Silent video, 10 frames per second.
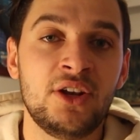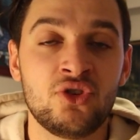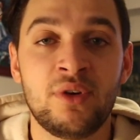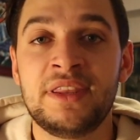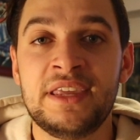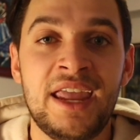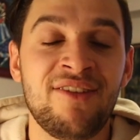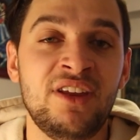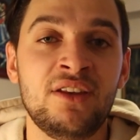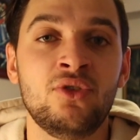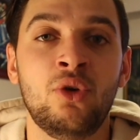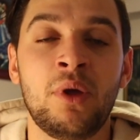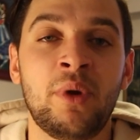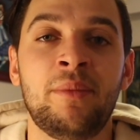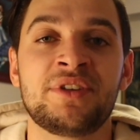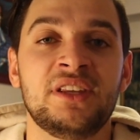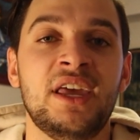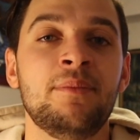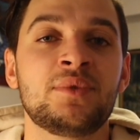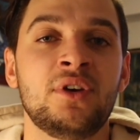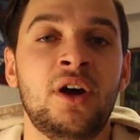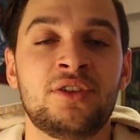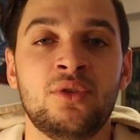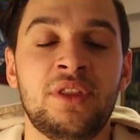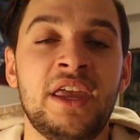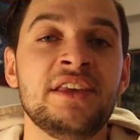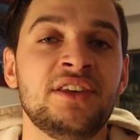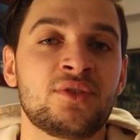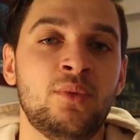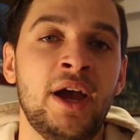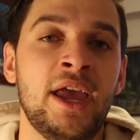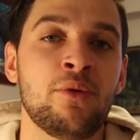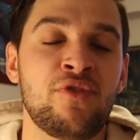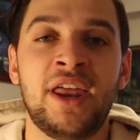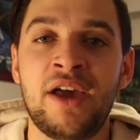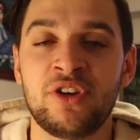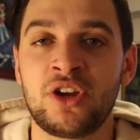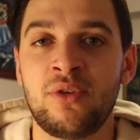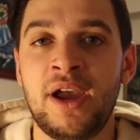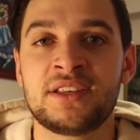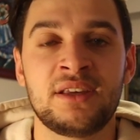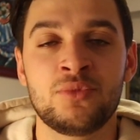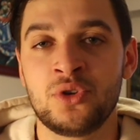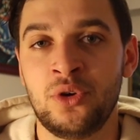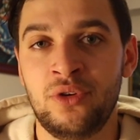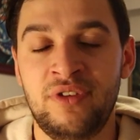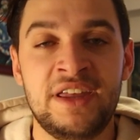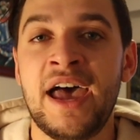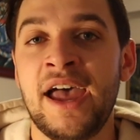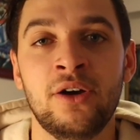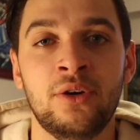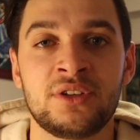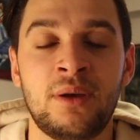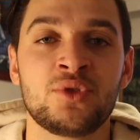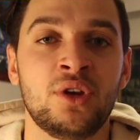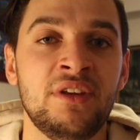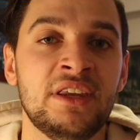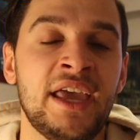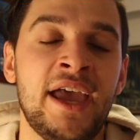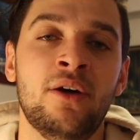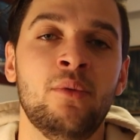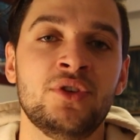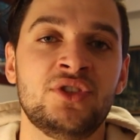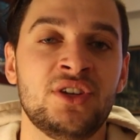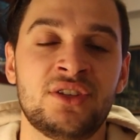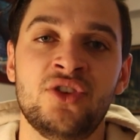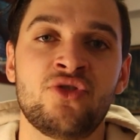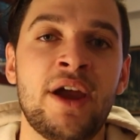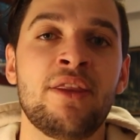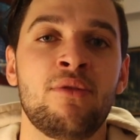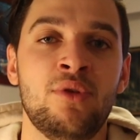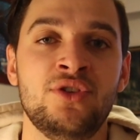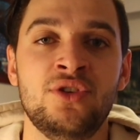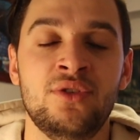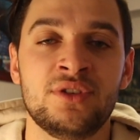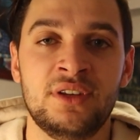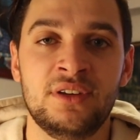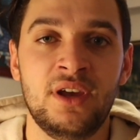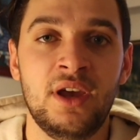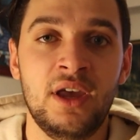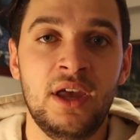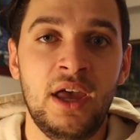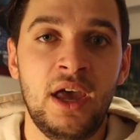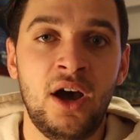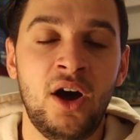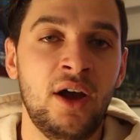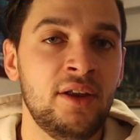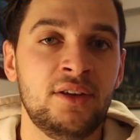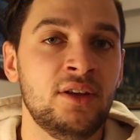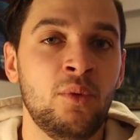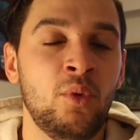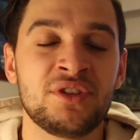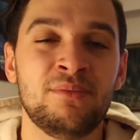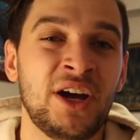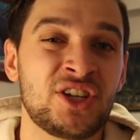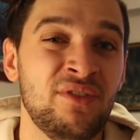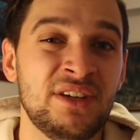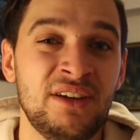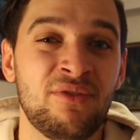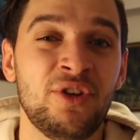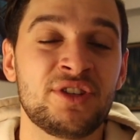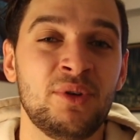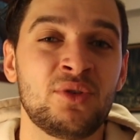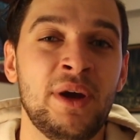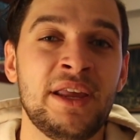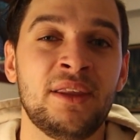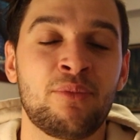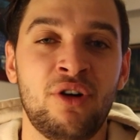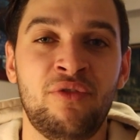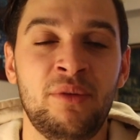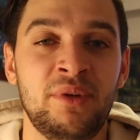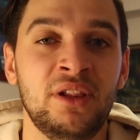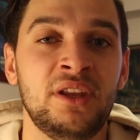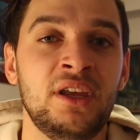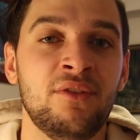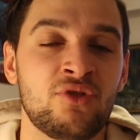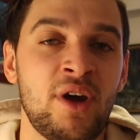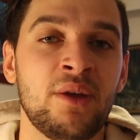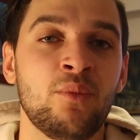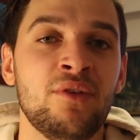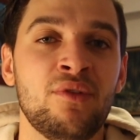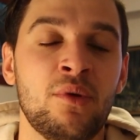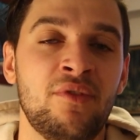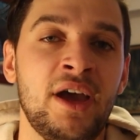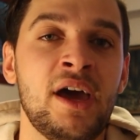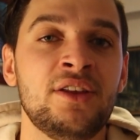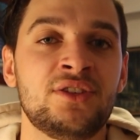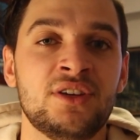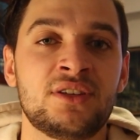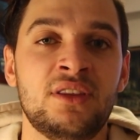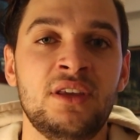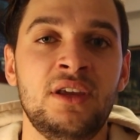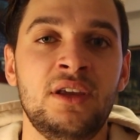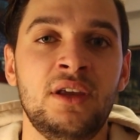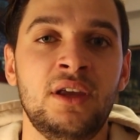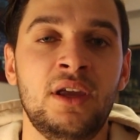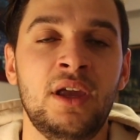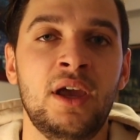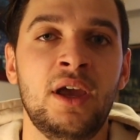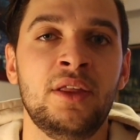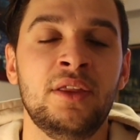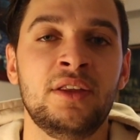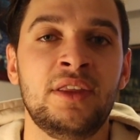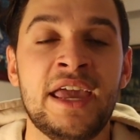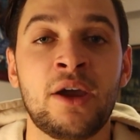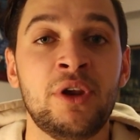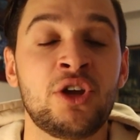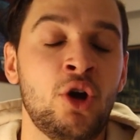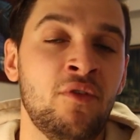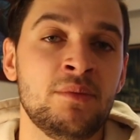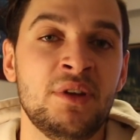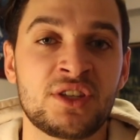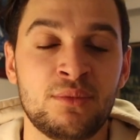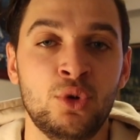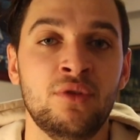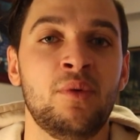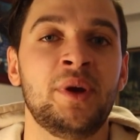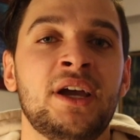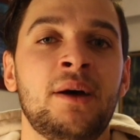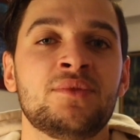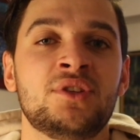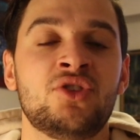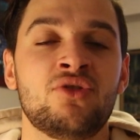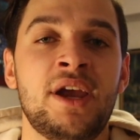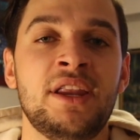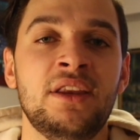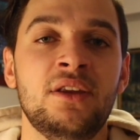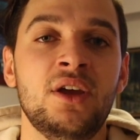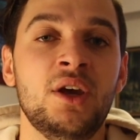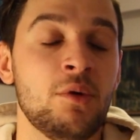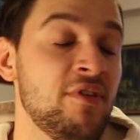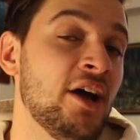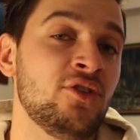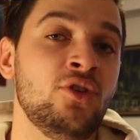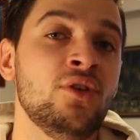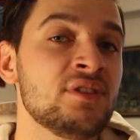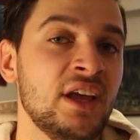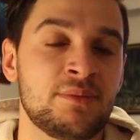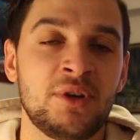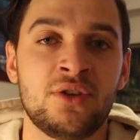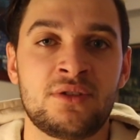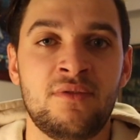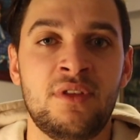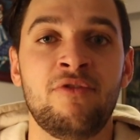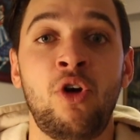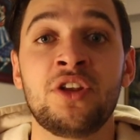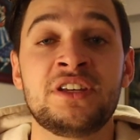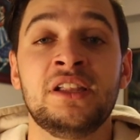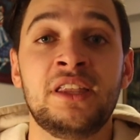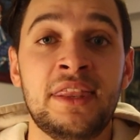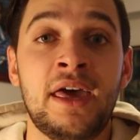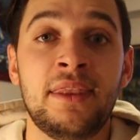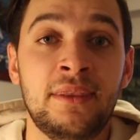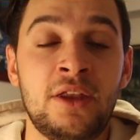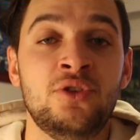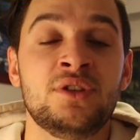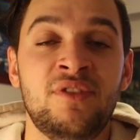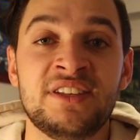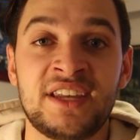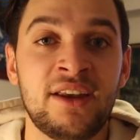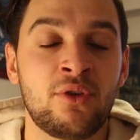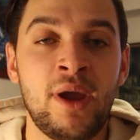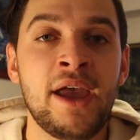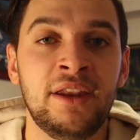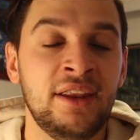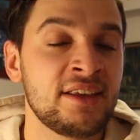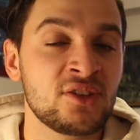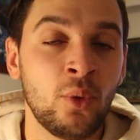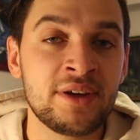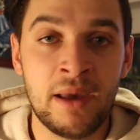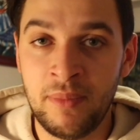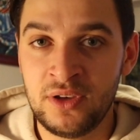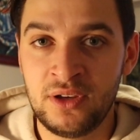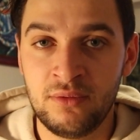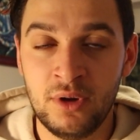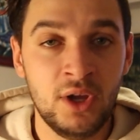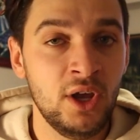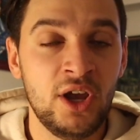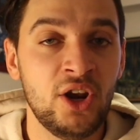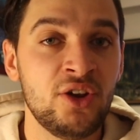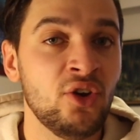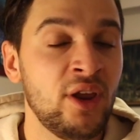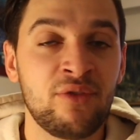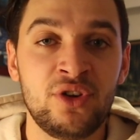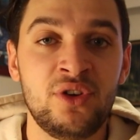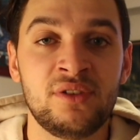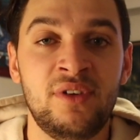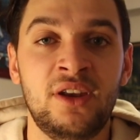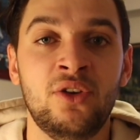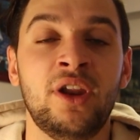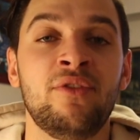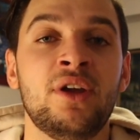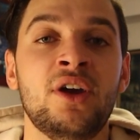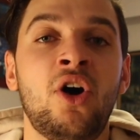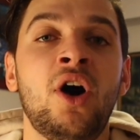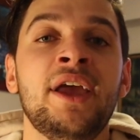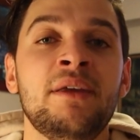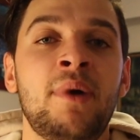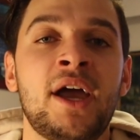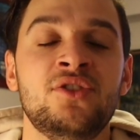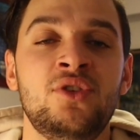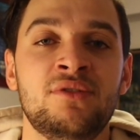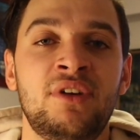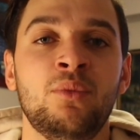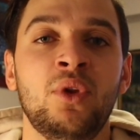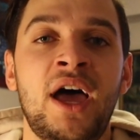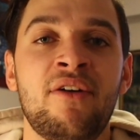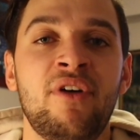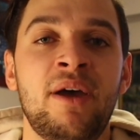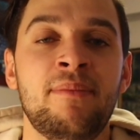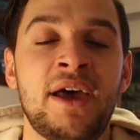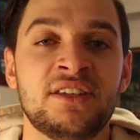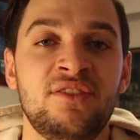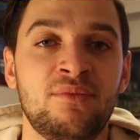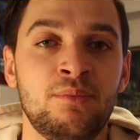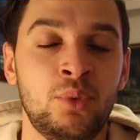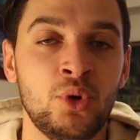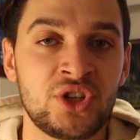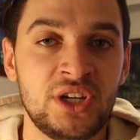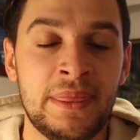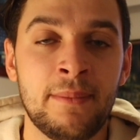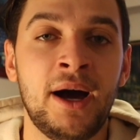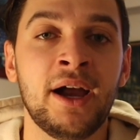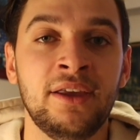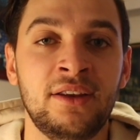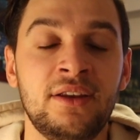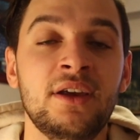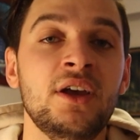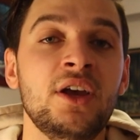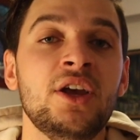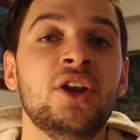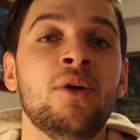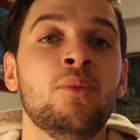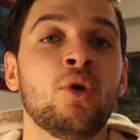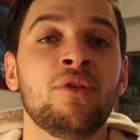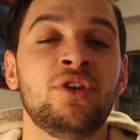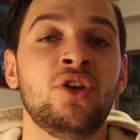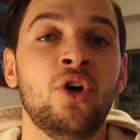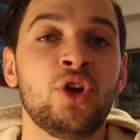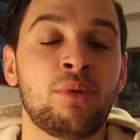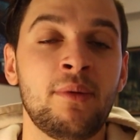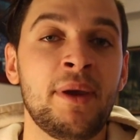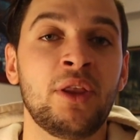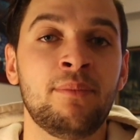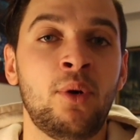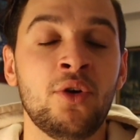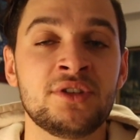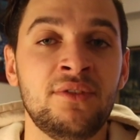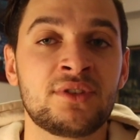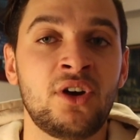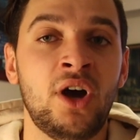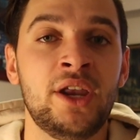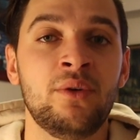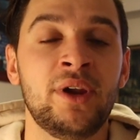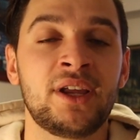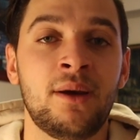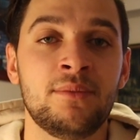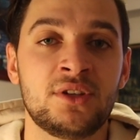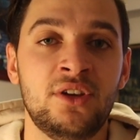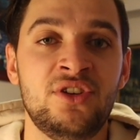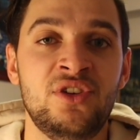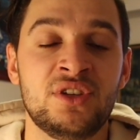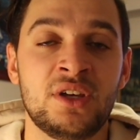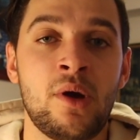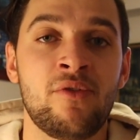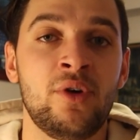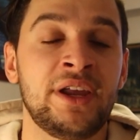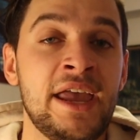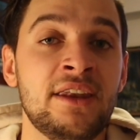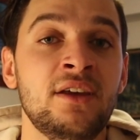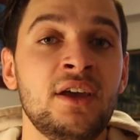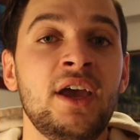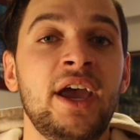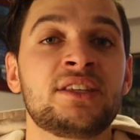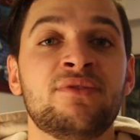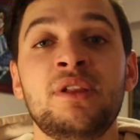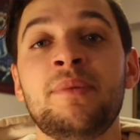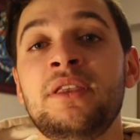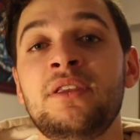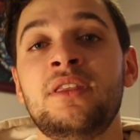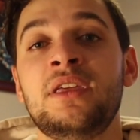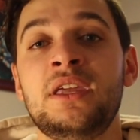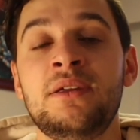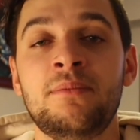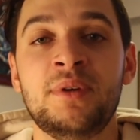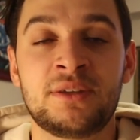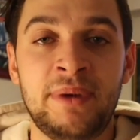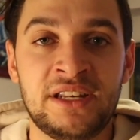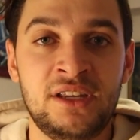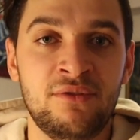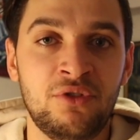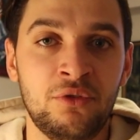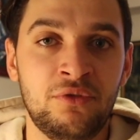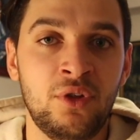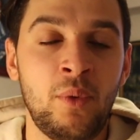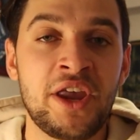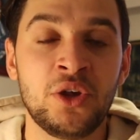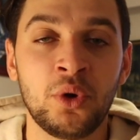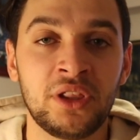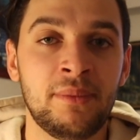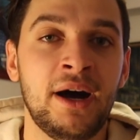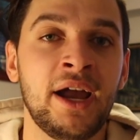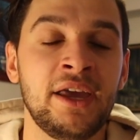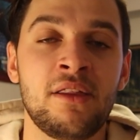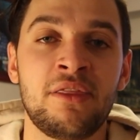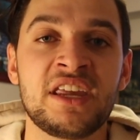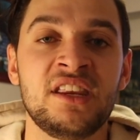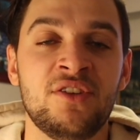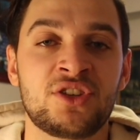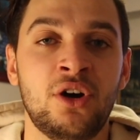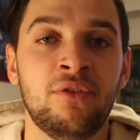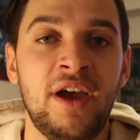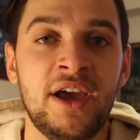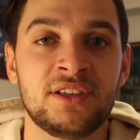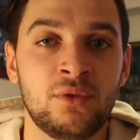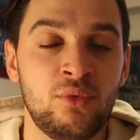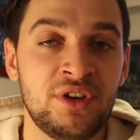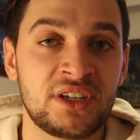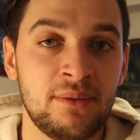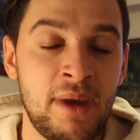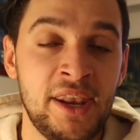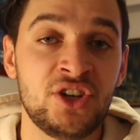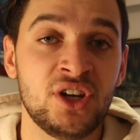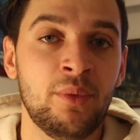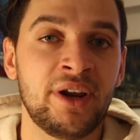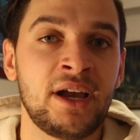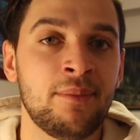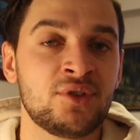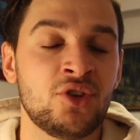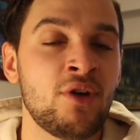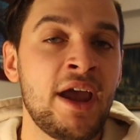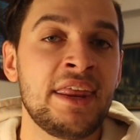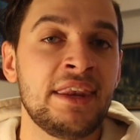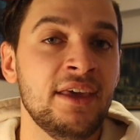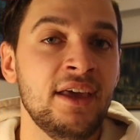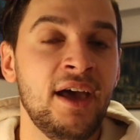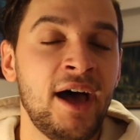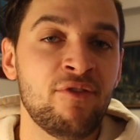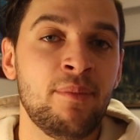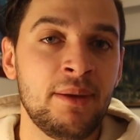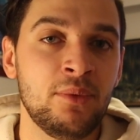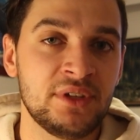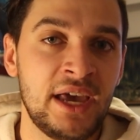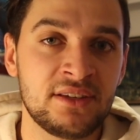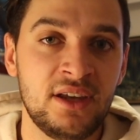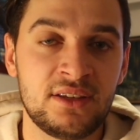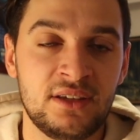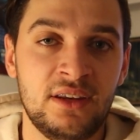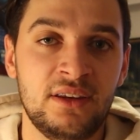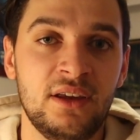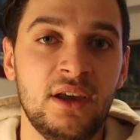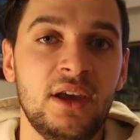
during the evening, normally when I'm asleep. So I just thought the easiest way without having to create some sort of EA or some sort of indicator was just to trade through the news, and there wasn't much of a difference between the profitability of trading with and without. It's just the equity curve's a bit smoother comes to trading without news, and that's because of the volatility that news events can create. And it doesn't always happen. You know, not every news event, not every high impact news event will have a massive push in the market, and you know, more often than not, you'll probably be on the positive side when it comes to the news. However, again, it's flipping the perspective of the way you look at the market and thinking of yourself as a risk manager when it comes to trading other people's assets. And